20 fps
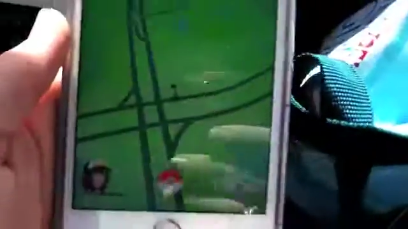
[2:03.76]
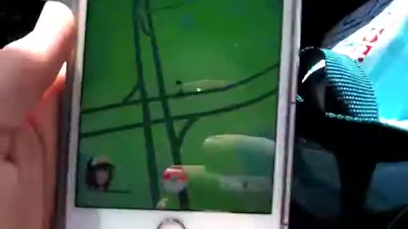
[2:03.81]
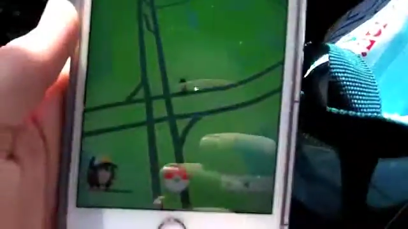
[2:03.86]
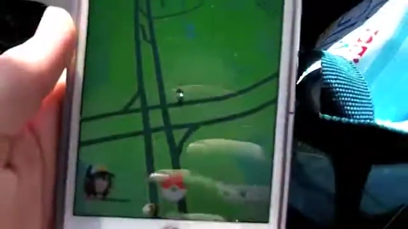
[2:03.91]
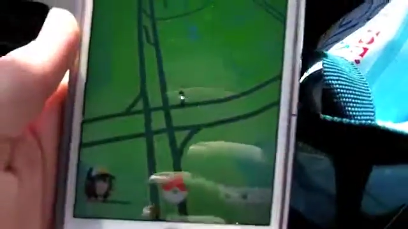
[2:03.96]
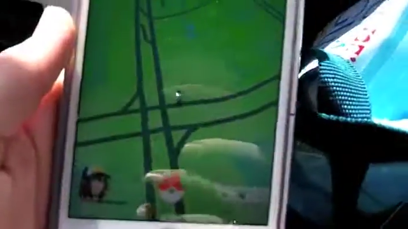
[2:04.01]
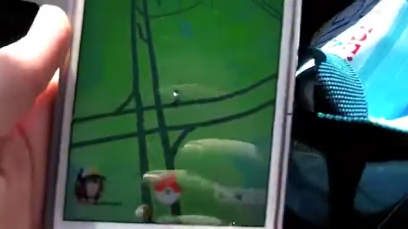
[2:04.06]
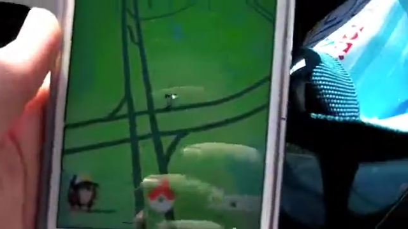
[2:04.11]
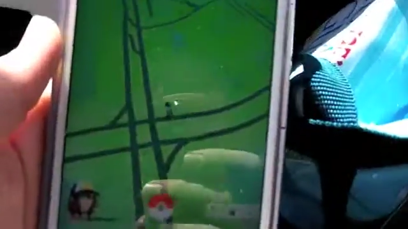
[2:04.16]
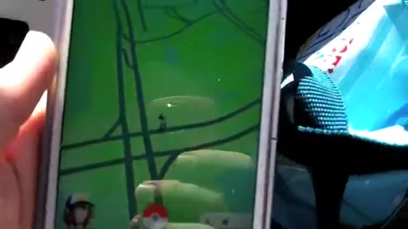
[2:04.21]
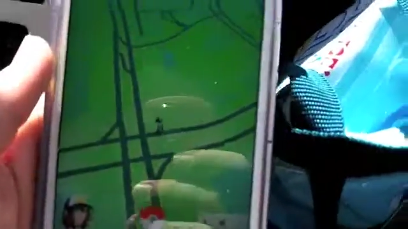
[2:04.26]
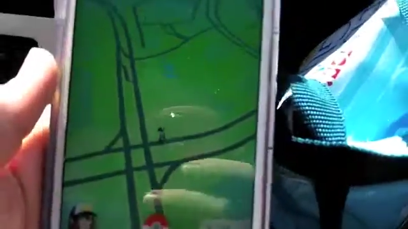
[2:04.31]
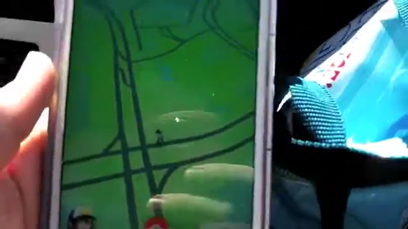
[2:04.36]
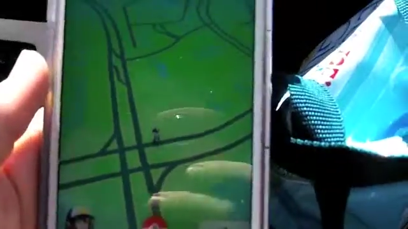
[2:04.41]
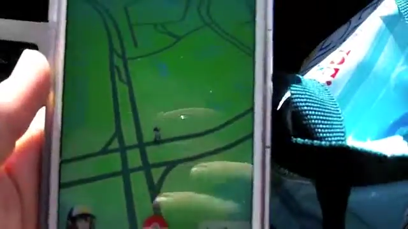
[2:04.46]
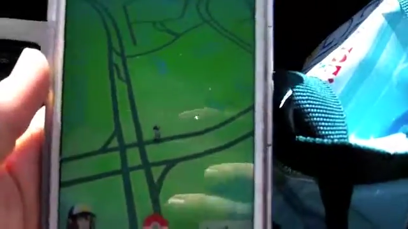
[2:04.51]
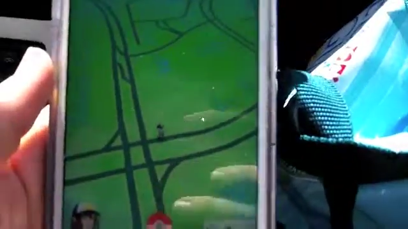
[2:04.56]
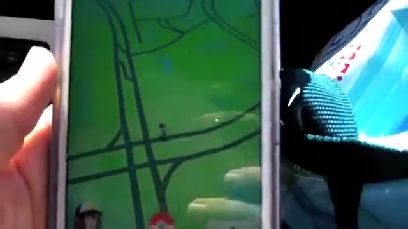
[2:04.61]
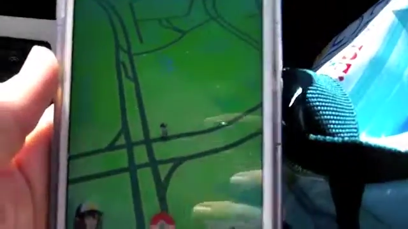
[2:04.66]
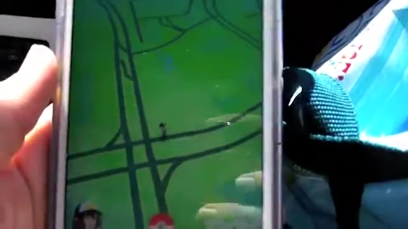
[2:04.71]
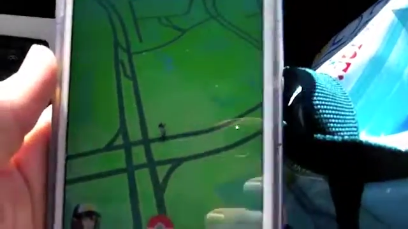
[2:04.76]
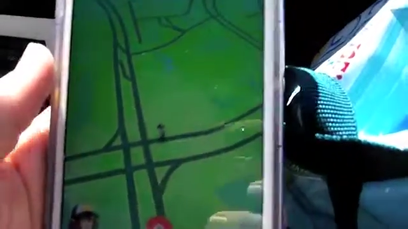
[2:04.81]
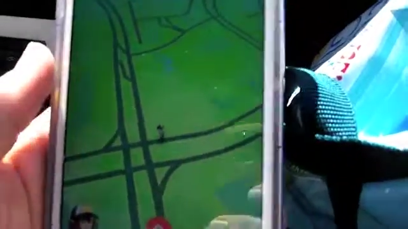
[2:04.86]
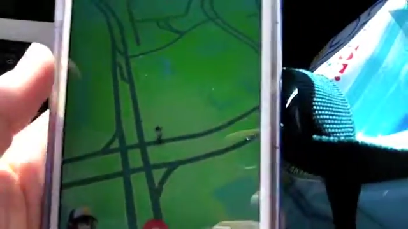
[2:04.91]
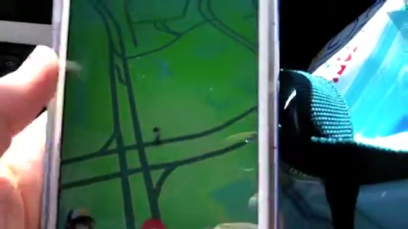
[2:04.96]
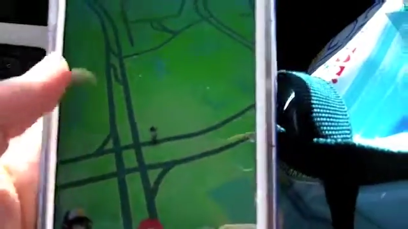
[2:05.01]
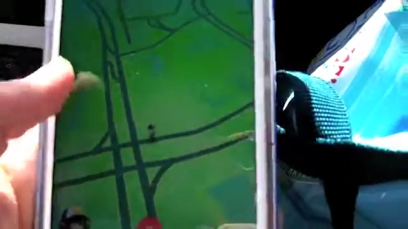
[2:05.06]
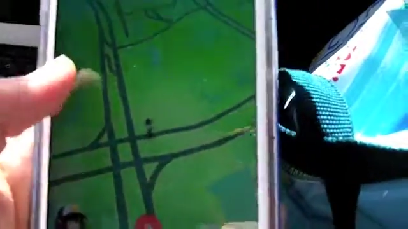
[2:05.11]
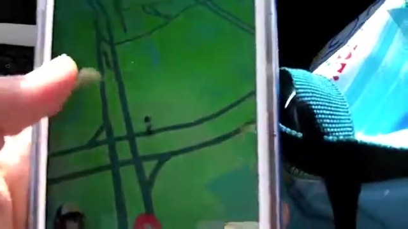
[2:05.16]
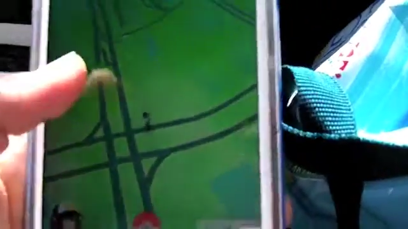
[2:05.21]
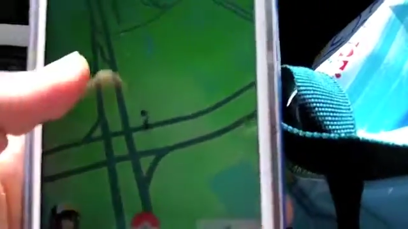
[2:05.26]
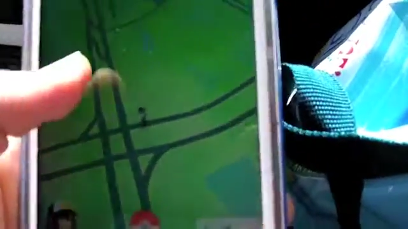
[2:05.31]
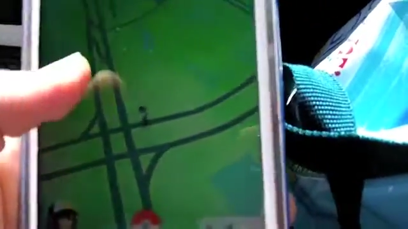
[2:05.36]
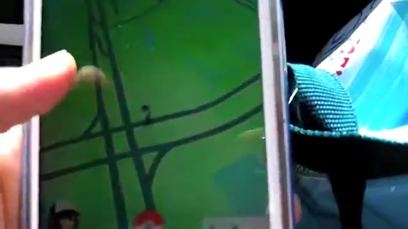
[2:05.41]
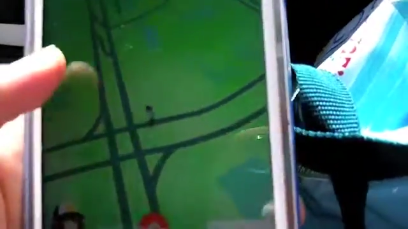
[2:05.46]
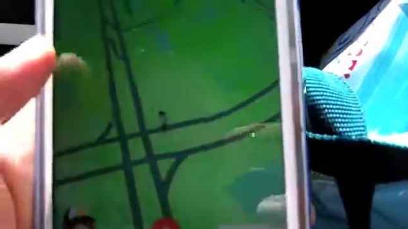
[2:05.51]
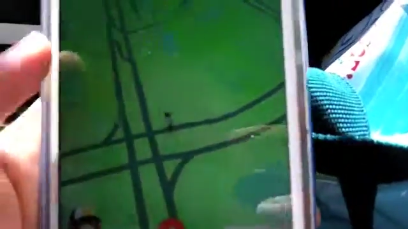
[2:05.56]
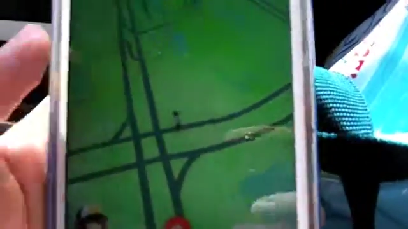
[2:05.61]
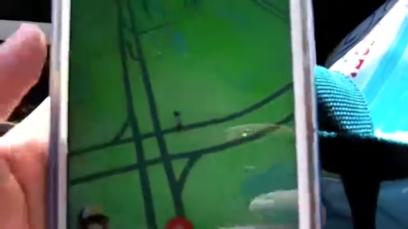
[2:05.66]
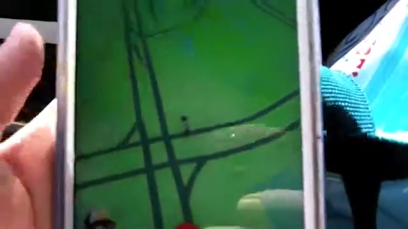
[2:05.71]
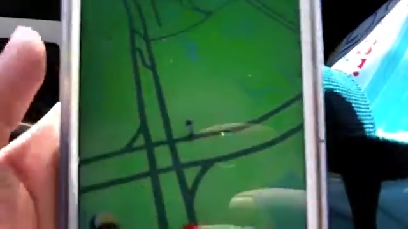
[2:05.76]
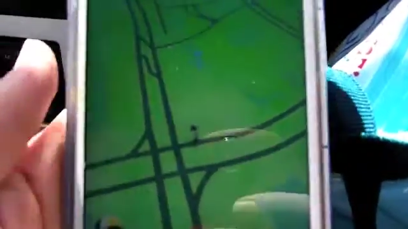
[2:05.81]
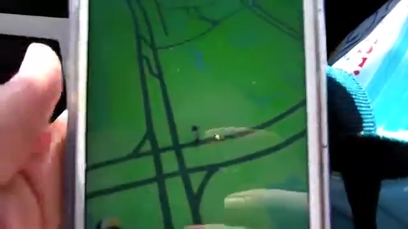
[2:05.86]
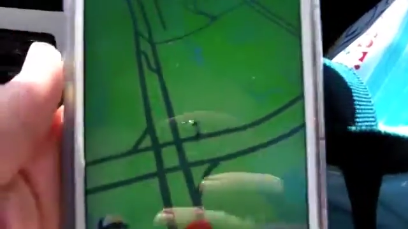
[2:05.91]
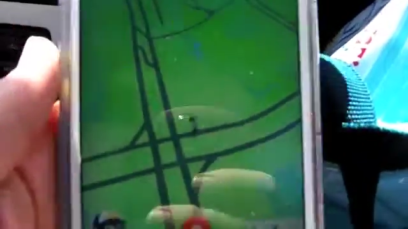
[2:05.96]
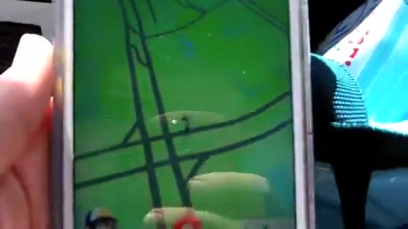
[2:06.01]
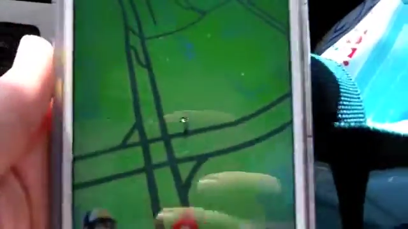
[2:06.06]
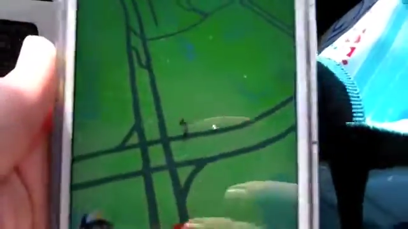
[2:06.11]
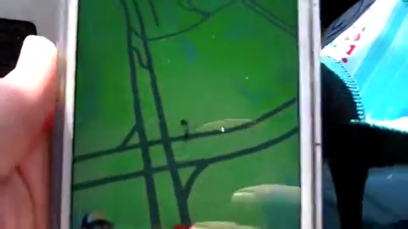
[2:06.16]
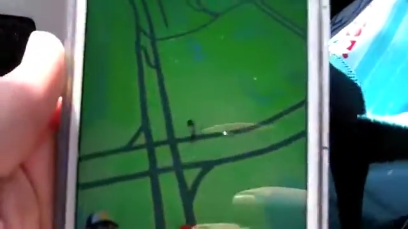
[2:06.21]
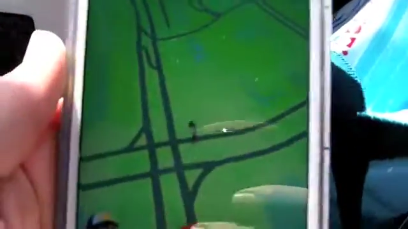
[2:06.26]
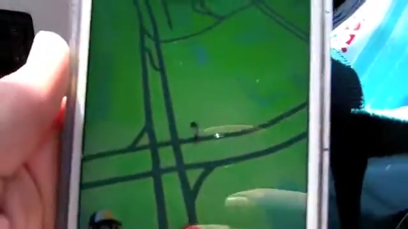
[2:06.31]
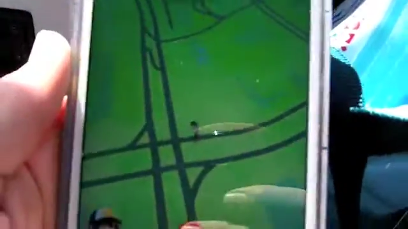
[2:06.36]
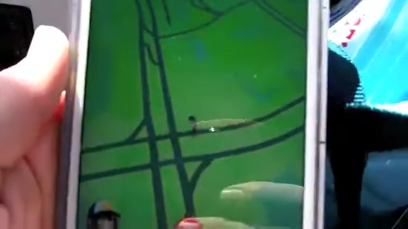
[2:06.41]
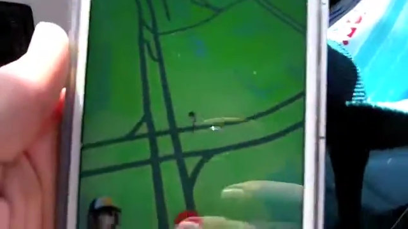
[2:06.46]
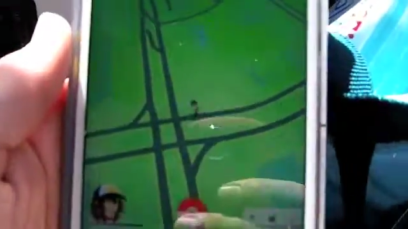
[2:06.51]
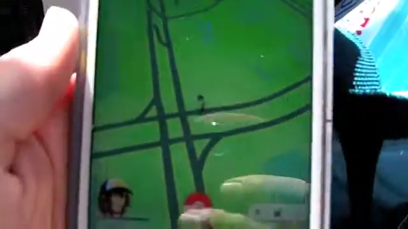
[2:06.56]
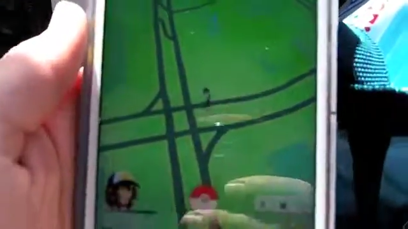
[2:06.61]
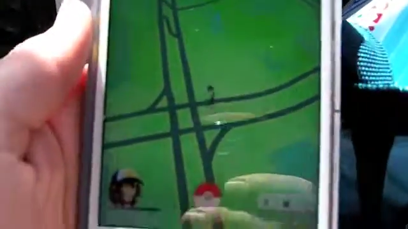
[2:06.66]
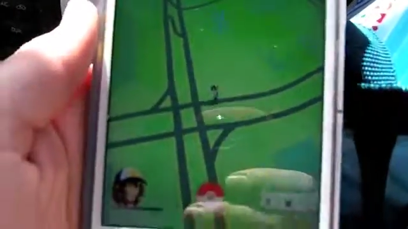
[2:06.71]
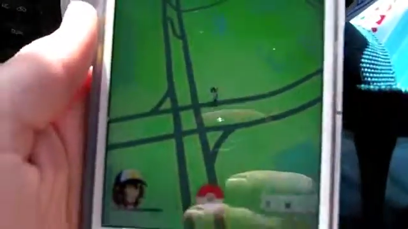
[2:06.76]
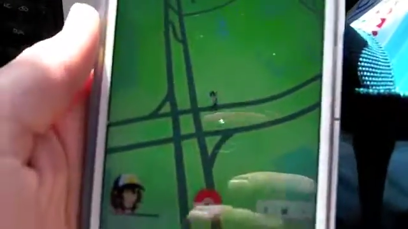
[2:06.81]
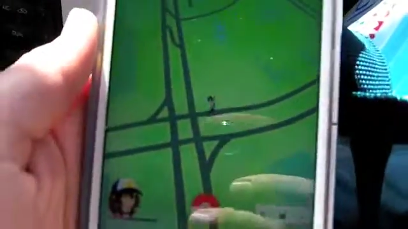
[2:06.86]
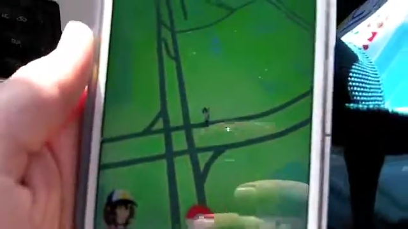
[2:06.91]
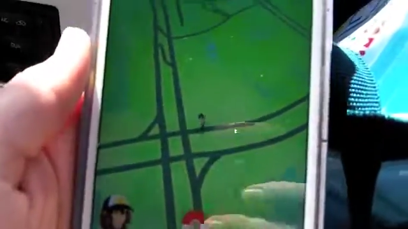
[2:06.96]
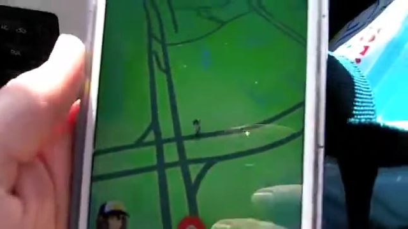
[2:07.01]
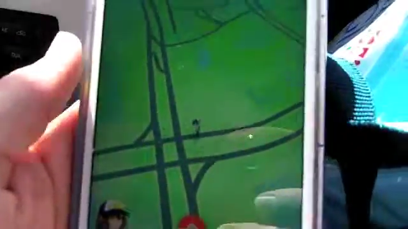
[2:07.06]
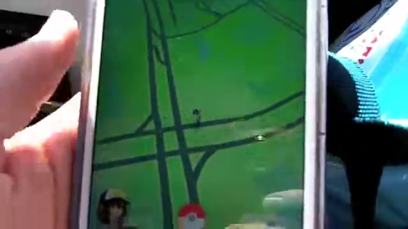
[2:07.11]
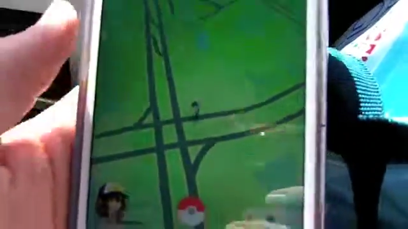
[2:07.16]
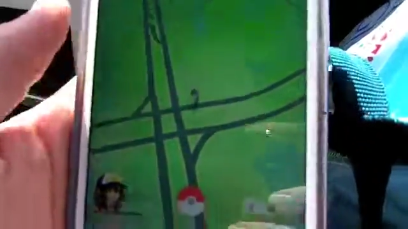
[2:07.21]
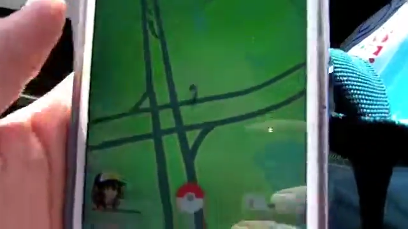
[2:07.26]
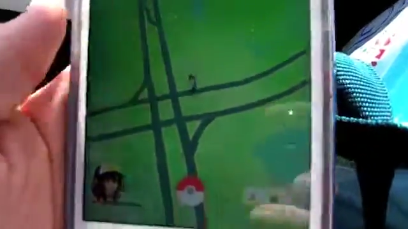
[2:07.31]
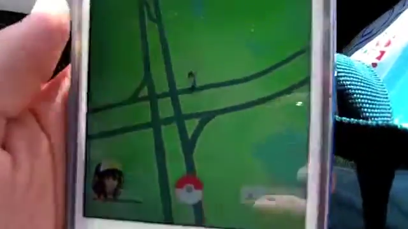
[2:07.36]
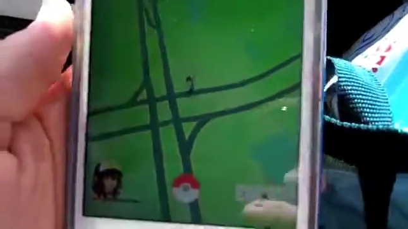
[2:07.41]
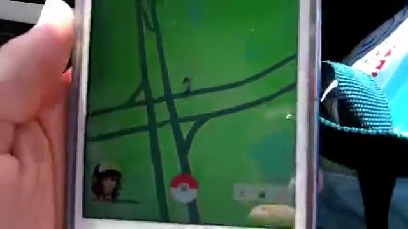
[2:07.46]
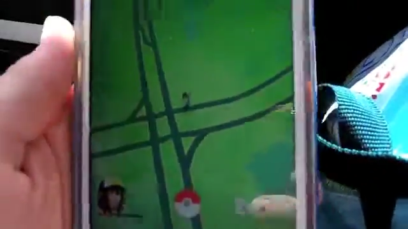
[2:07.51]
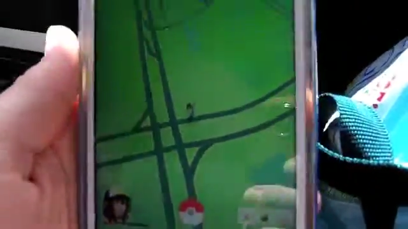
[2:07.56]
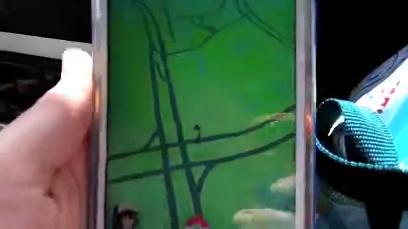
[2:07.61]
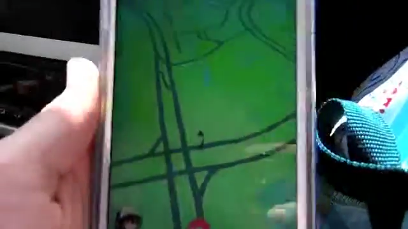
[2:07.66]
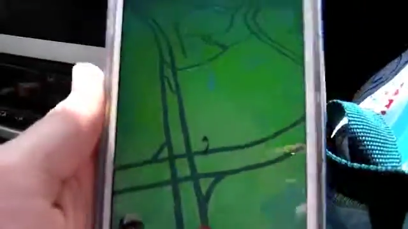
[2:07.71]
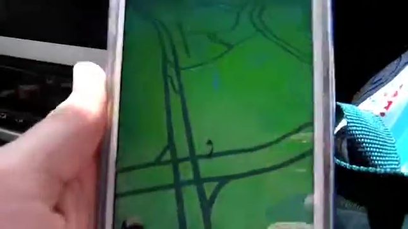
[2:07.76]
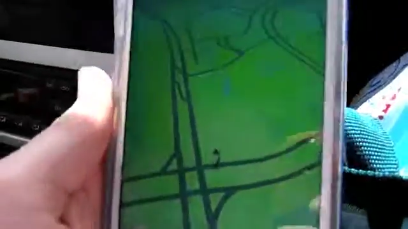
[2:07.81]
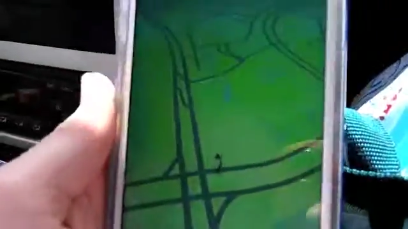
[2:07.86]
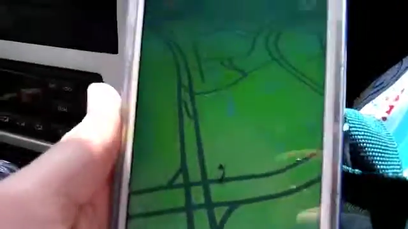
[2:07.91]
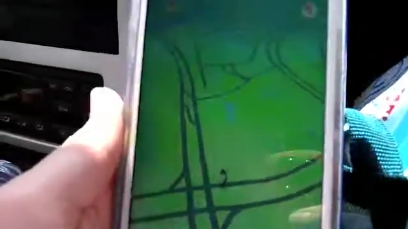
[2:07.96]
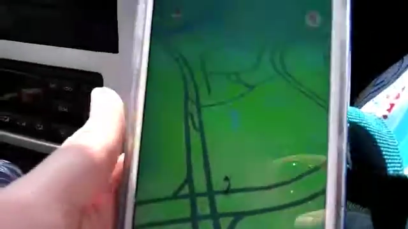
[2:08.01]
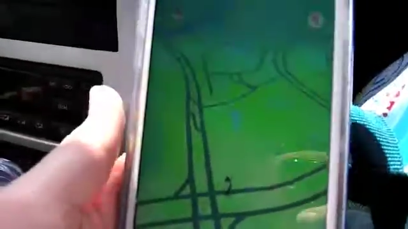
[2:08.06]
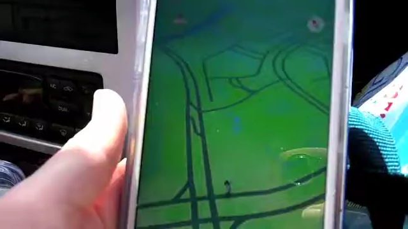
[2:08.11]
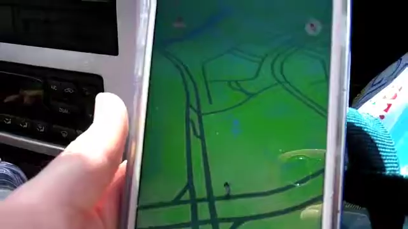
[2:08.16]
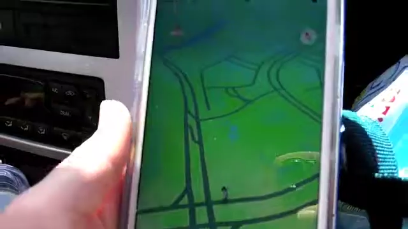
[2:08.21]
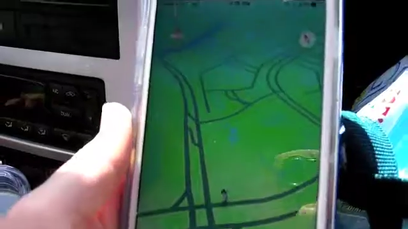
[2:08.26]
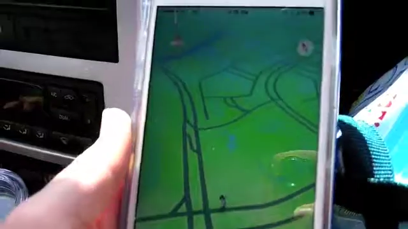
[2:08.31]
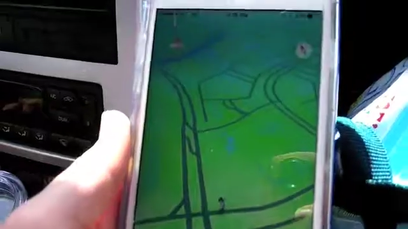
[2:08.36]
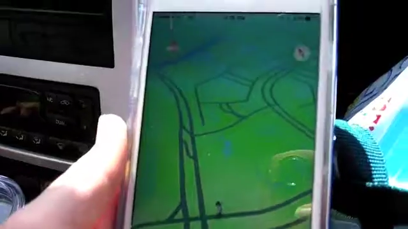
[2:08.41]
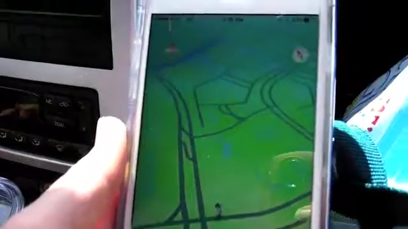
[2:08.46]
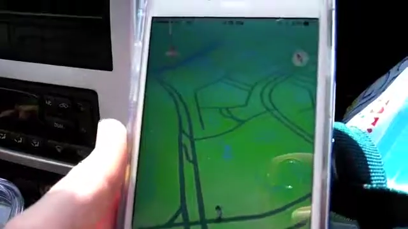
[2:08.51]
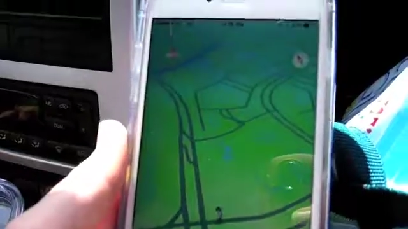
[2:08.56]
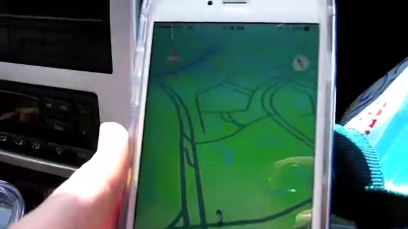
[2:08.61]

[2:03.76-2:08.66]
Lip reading: No face is visible, so there are no lips to read.